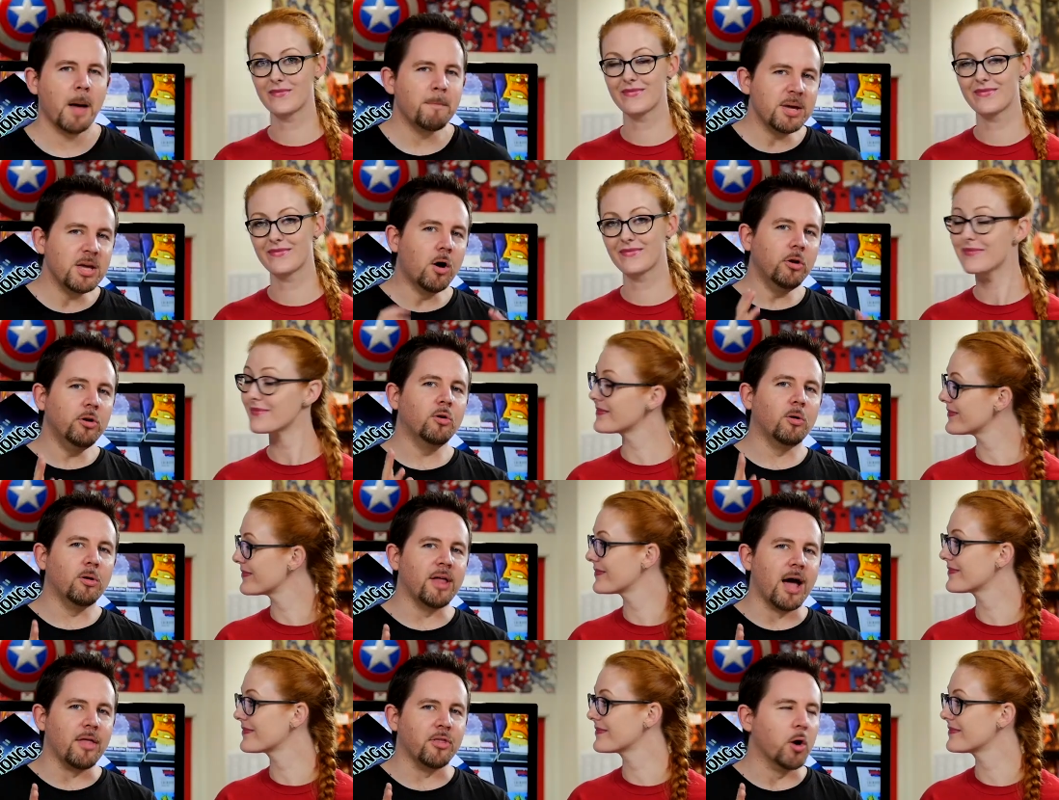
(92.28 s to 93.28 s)
Speaker 1: beyond all
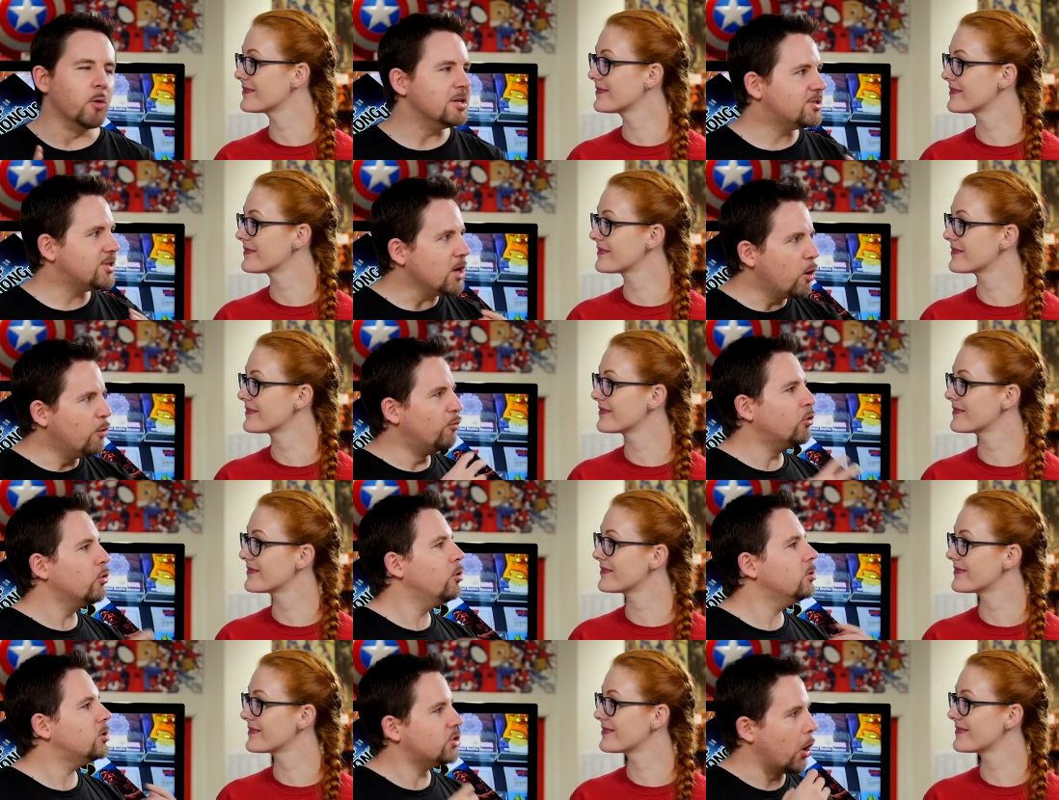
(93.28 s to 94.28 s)
that though it's the
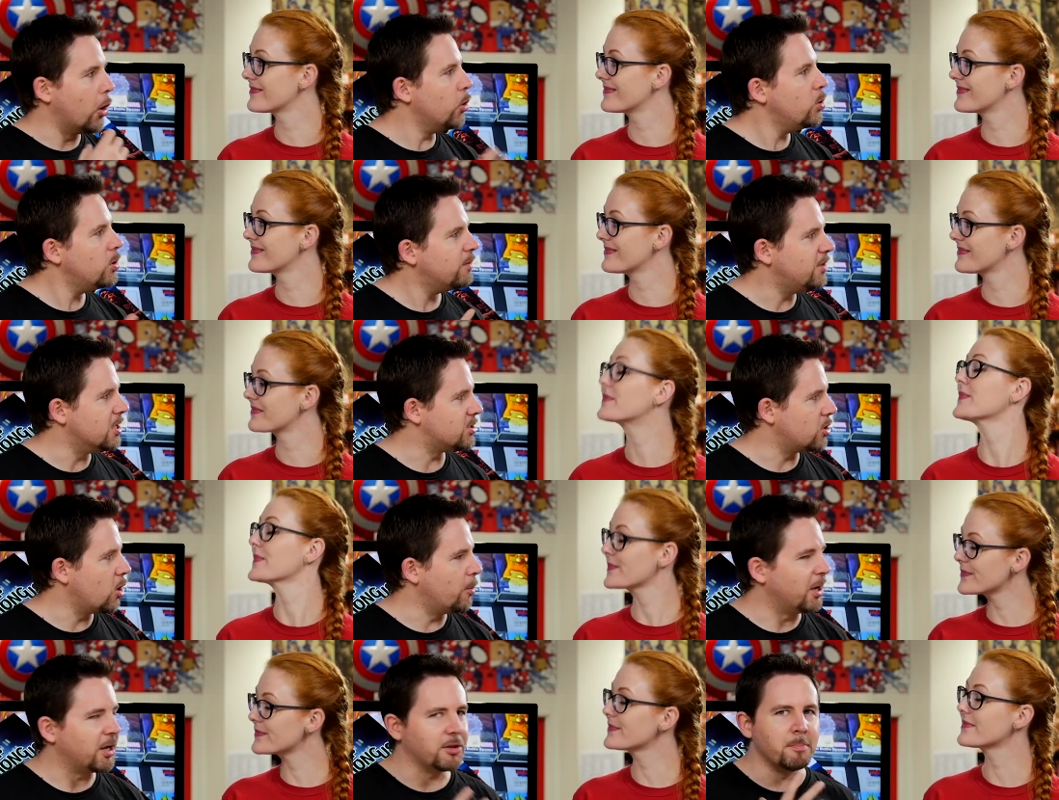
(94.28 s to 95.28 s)
overall tone of this
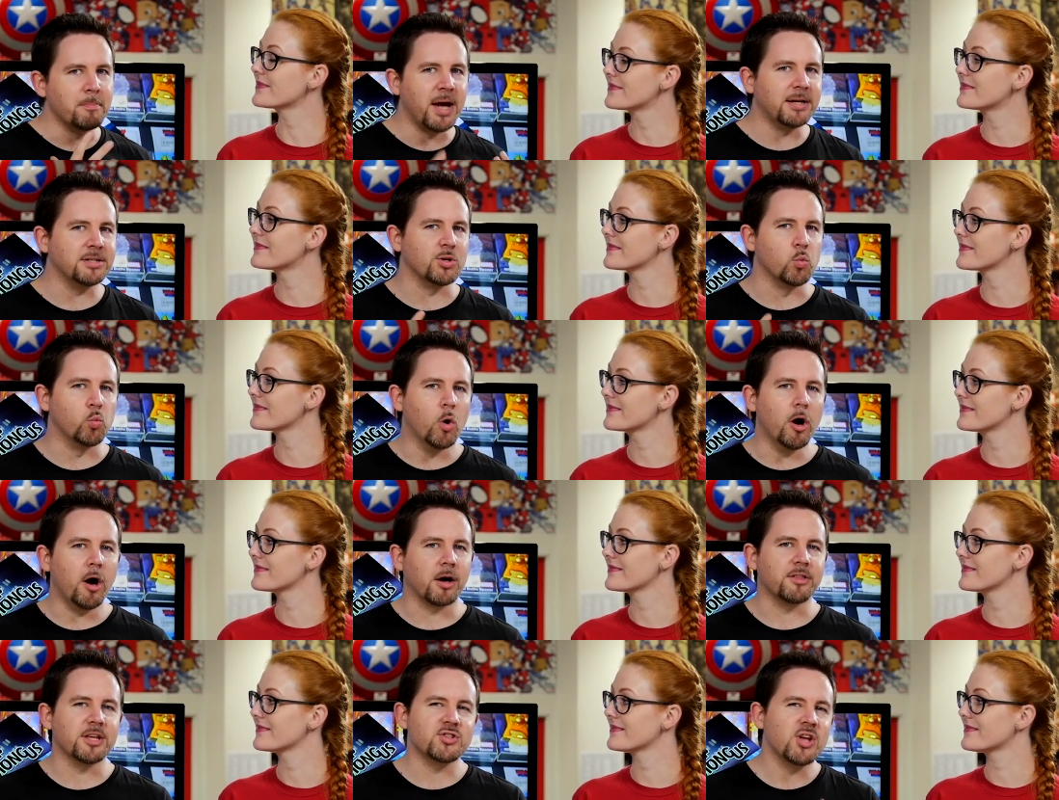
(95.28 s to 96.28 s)
comic mm. that makes it
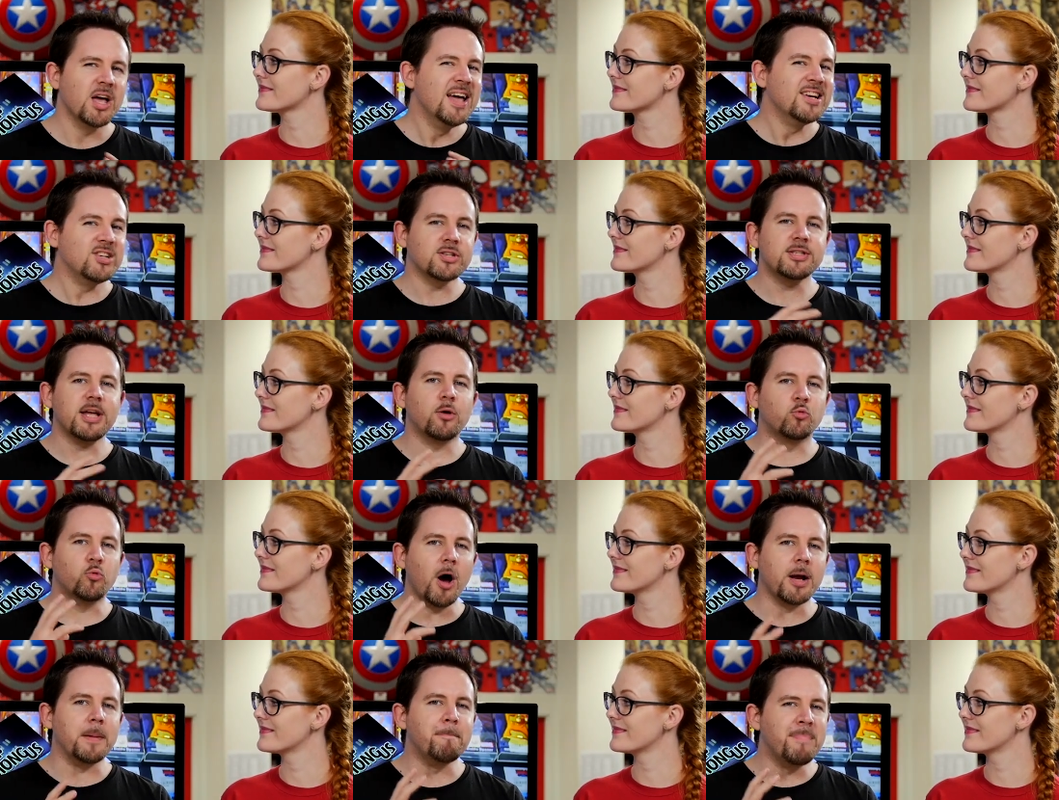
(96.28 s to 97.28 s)
work there's just that
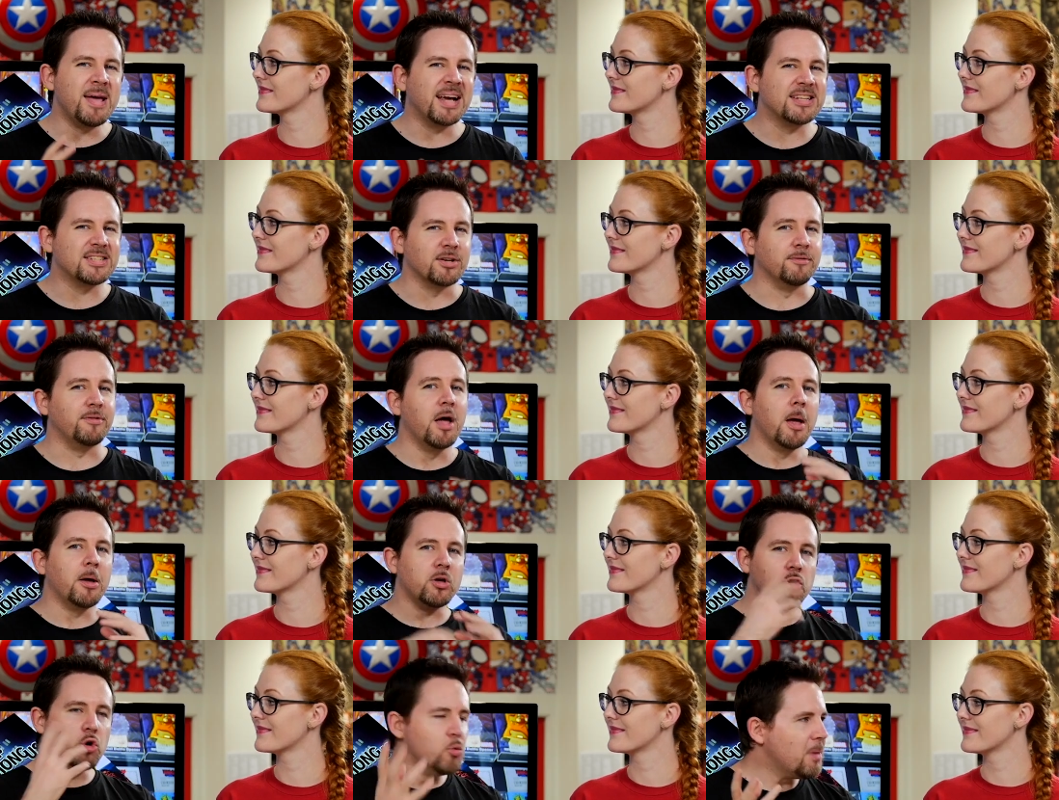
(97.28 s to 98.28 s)
right mix of
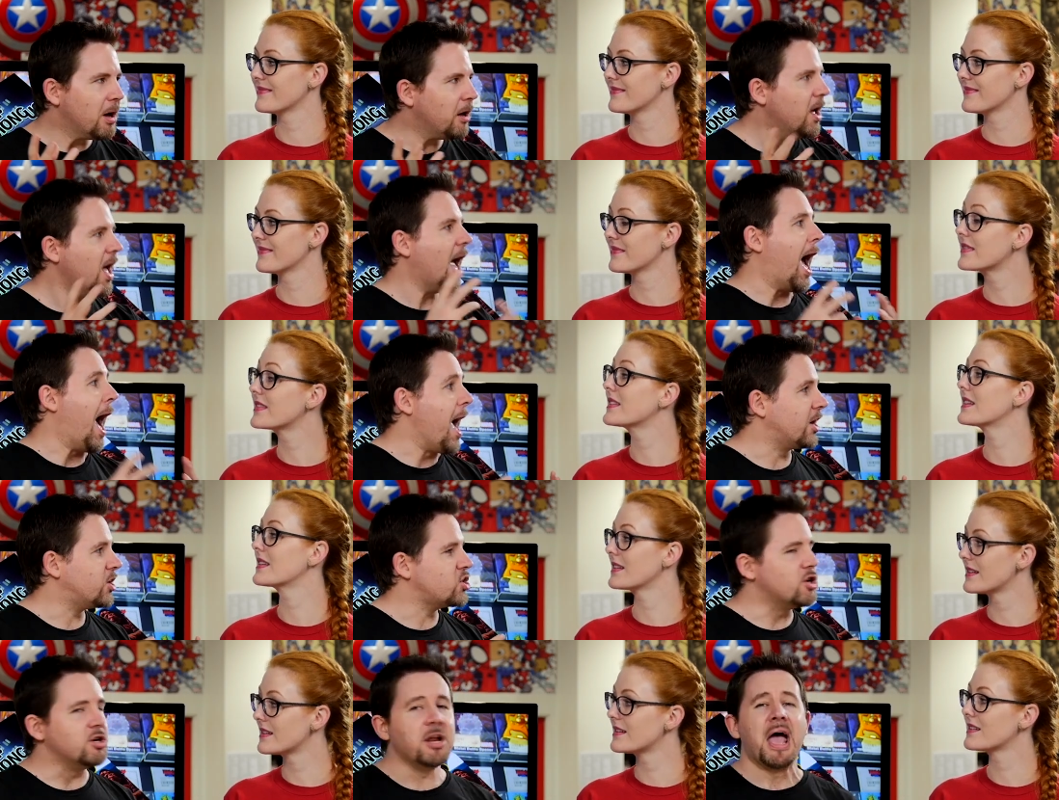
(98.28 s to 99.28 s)
humor
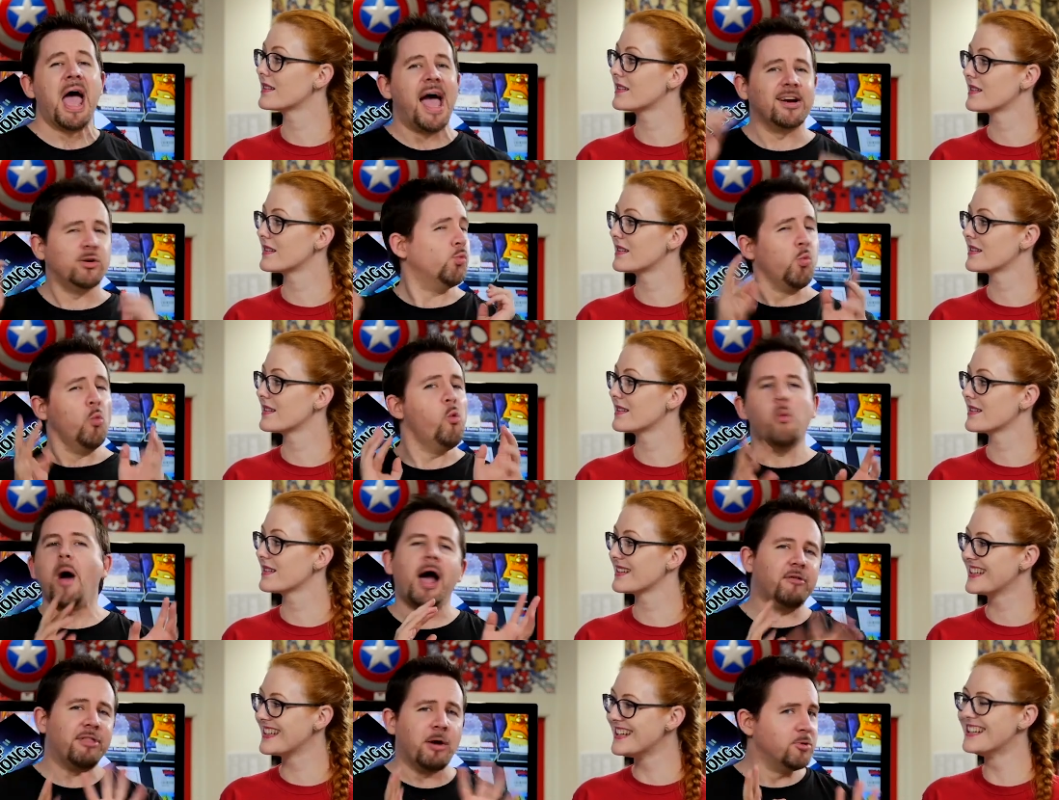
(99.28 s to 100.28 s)
action and
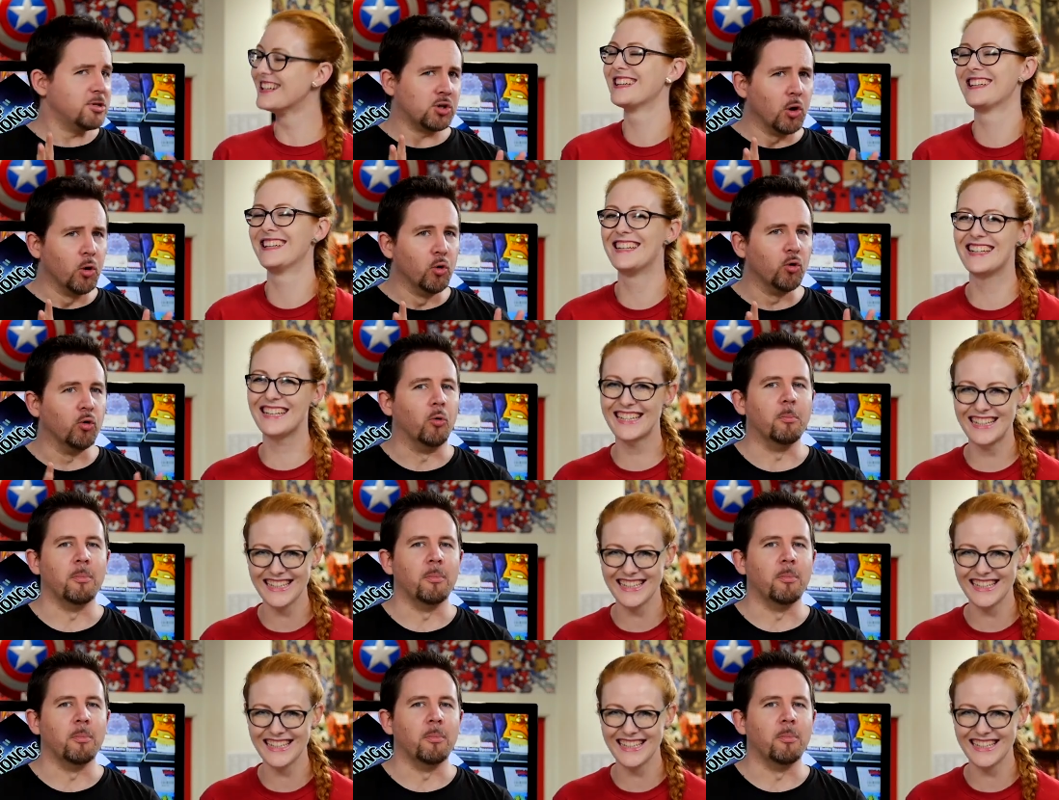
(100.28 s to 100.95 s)
wow that was cool